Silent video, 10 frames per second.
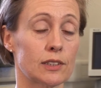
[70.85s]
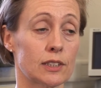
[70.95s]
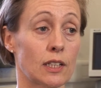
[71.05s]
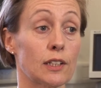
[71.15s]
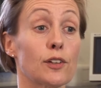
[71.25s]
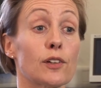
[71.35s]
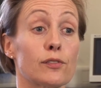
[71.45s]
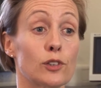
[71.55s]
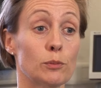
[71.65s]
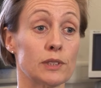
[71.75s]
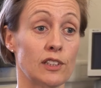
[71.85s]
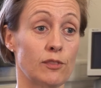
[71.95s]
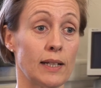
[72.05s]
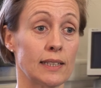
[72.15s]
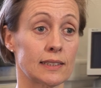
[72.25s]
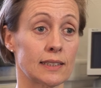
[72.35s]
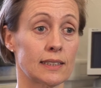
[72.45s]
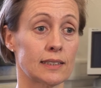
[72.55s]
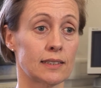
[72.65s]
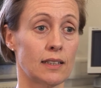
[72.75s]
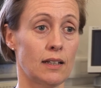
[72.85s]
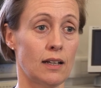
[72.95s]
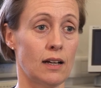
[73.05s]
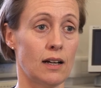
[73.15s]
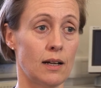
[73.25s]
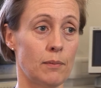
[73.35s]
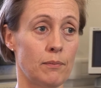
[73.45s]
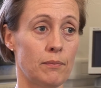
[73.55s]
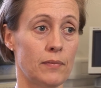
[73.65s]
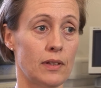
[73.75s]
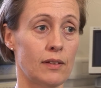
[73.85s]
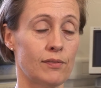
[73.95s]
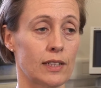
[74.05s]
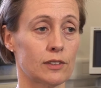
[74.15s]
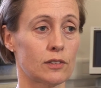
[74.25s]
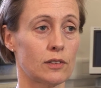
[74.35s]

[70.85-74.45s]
certainly on a formative basis. In fact,